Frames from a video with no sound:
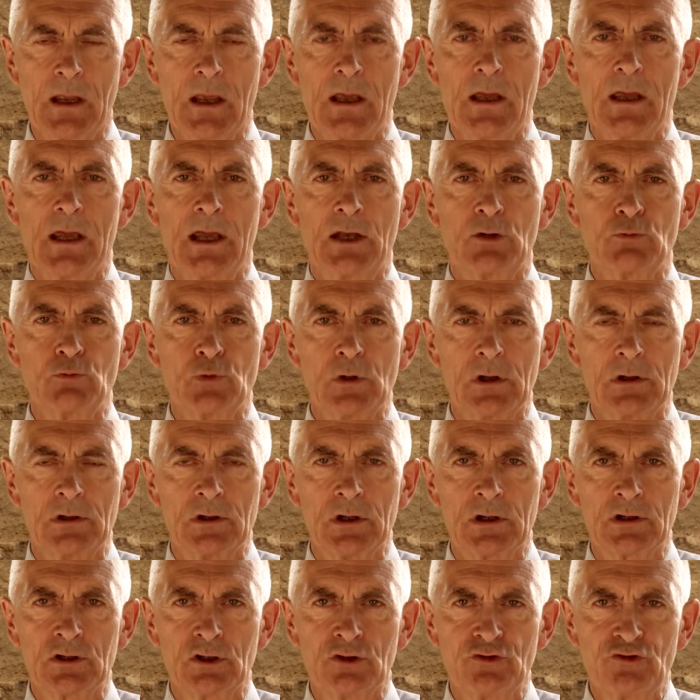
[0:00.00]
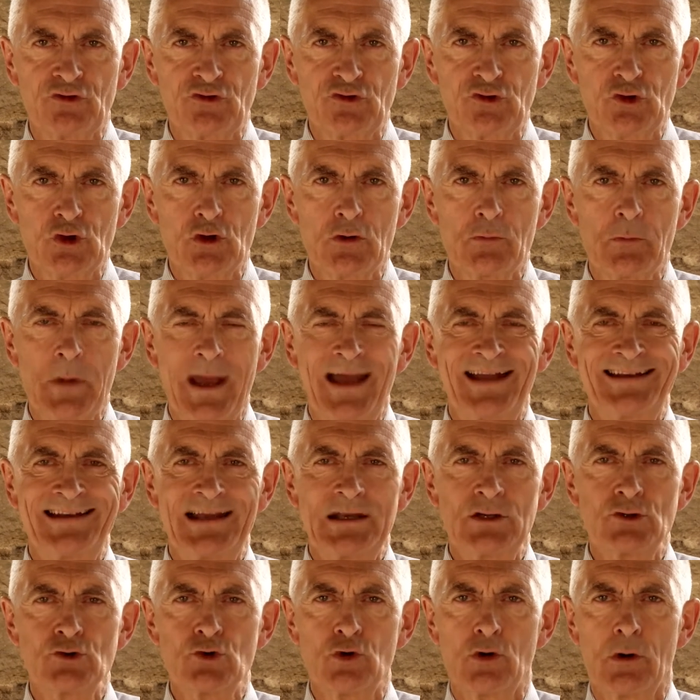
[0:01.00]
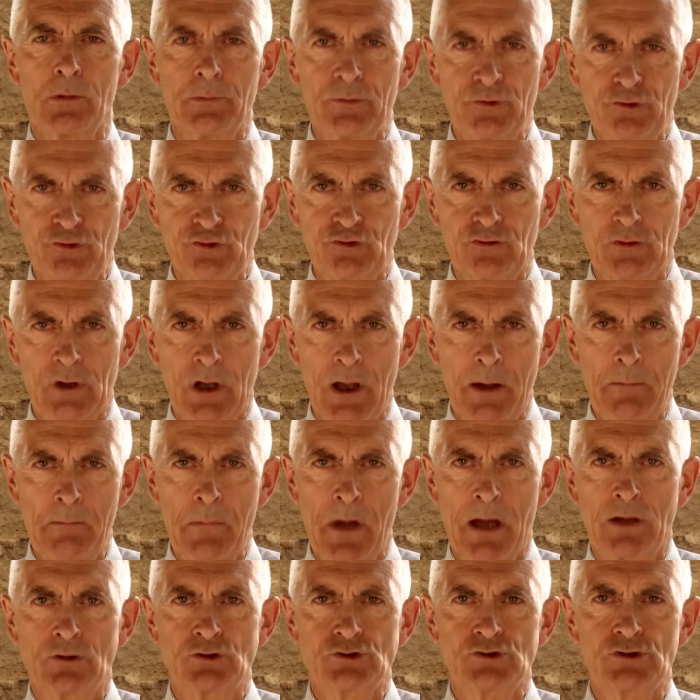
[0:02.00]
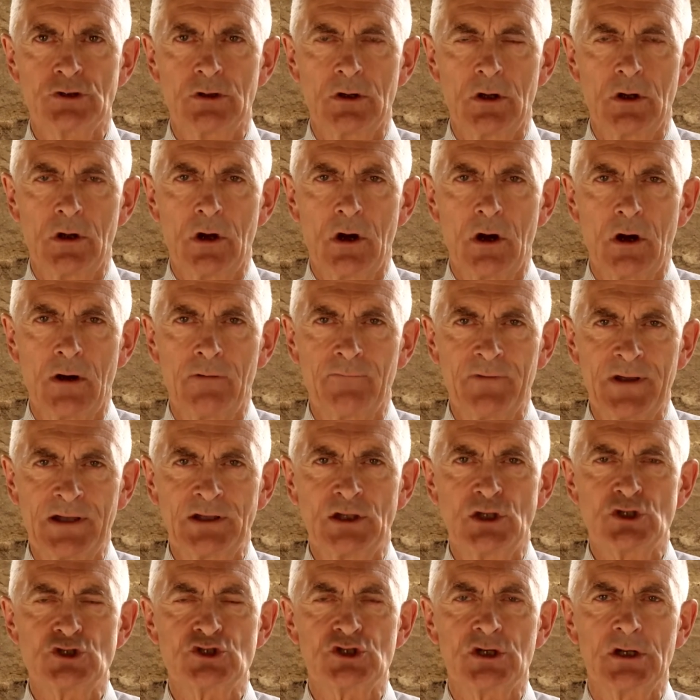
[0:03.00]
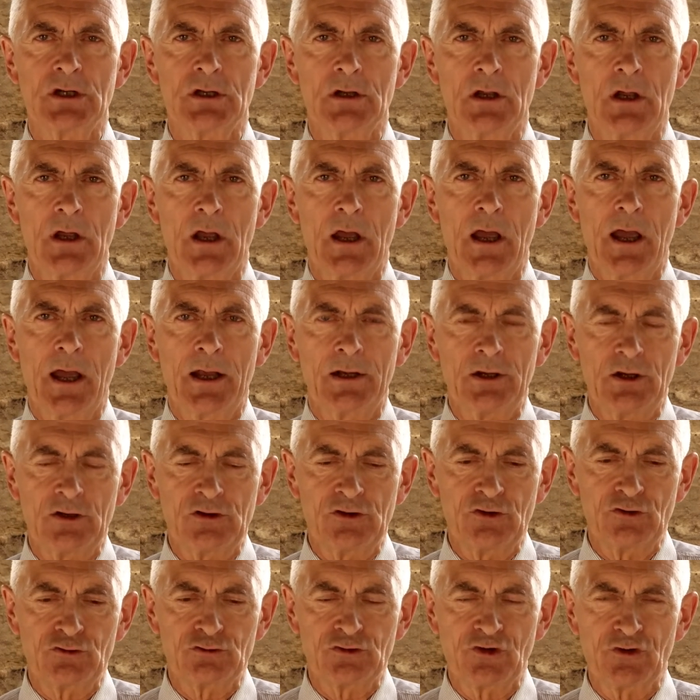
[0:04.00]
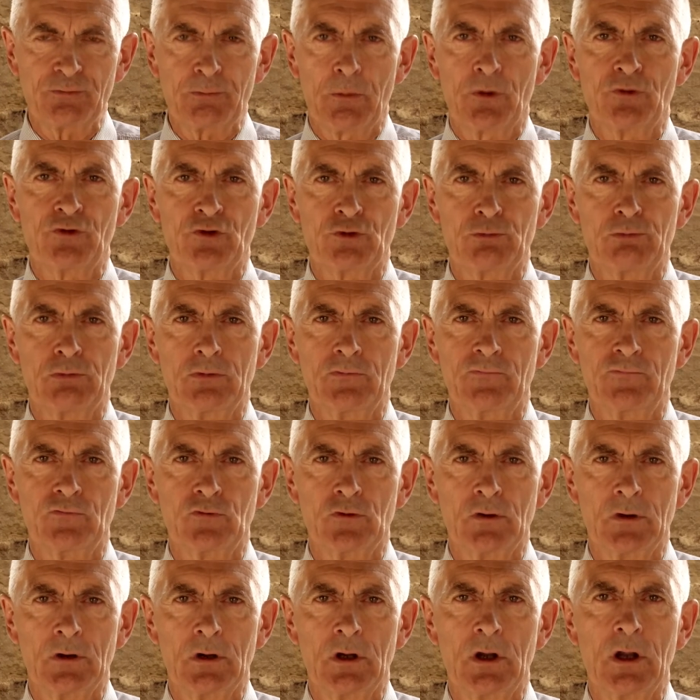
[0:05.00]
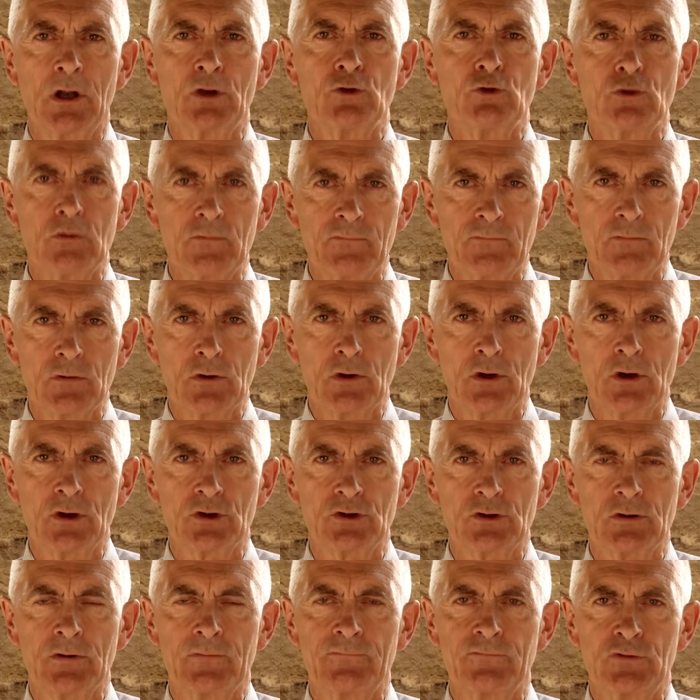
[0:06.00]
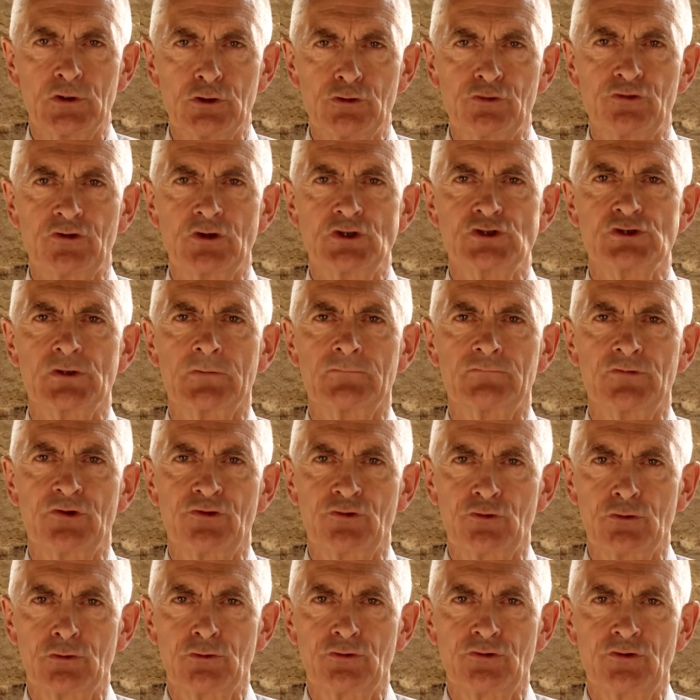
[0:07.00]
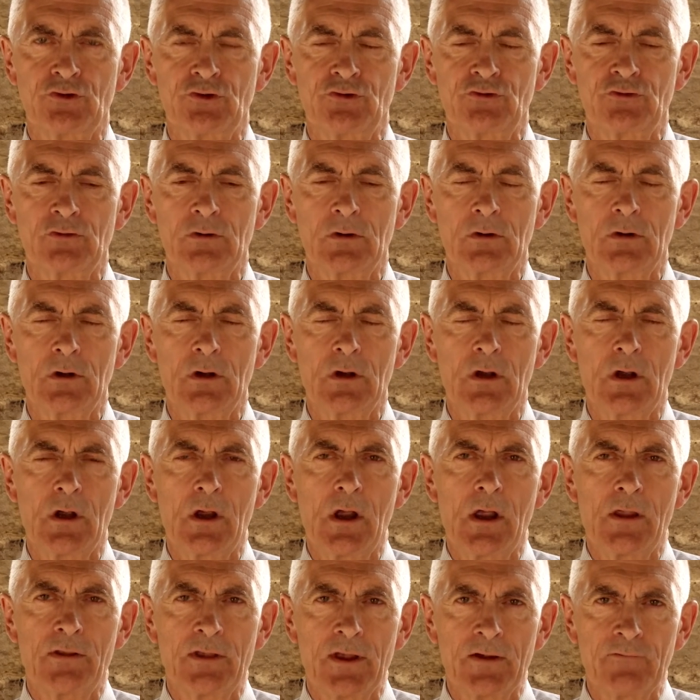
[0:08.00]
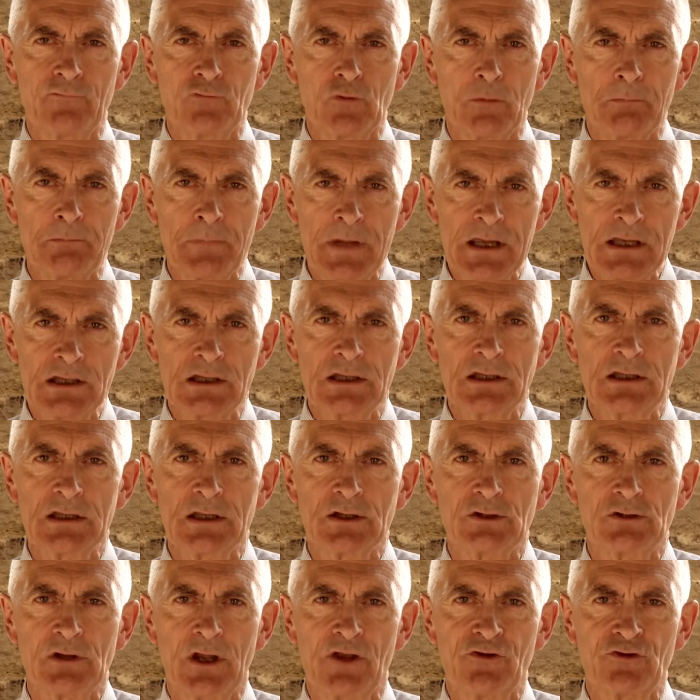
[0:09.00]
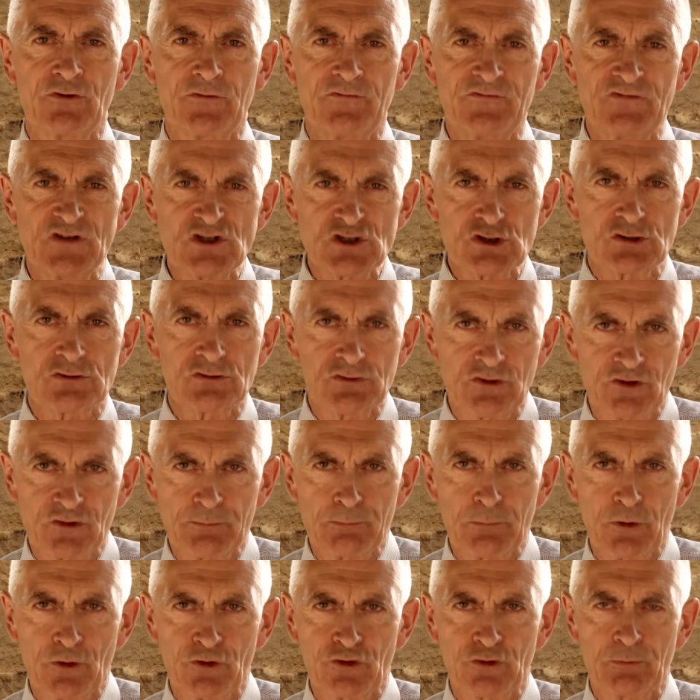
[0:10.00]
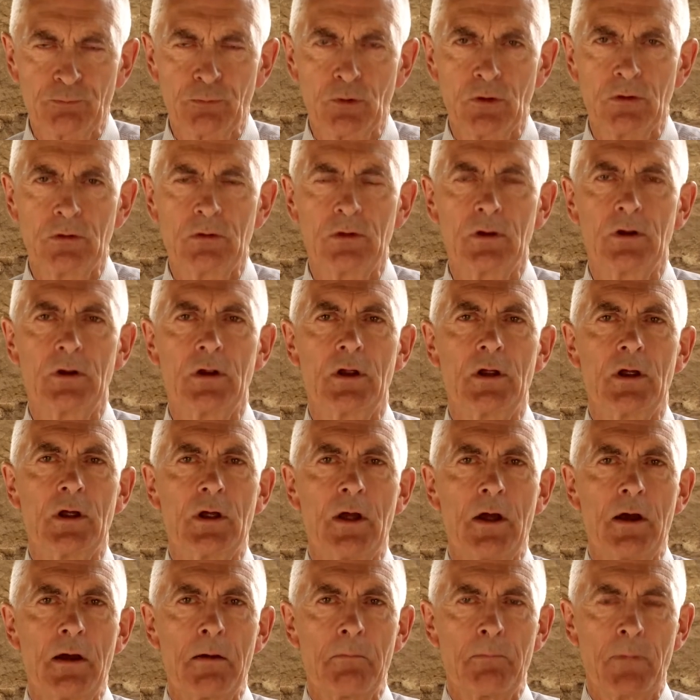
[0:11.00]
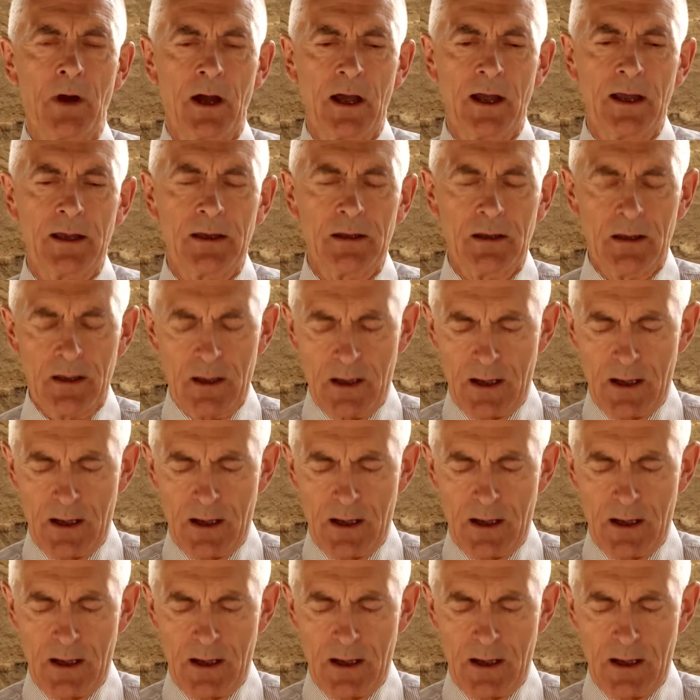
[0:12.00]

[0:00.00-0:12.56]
it will consume an enormous amount of energy, and it is responsible for an awful lot of usage of resources. Therefore, making it as efficient as possible by